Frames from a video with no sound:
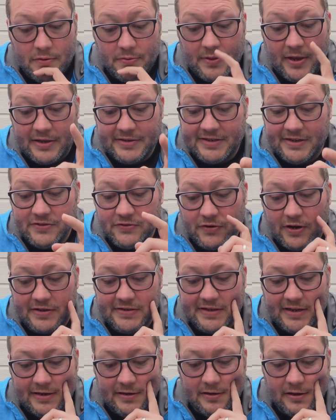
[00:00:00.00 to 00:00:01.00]
That's
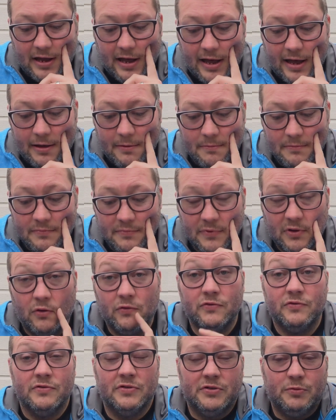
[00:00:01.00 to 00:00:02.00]
interesting.
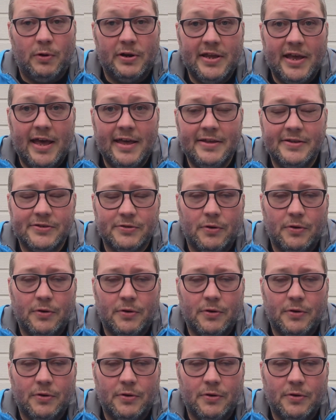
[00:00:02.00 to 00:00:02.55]
128.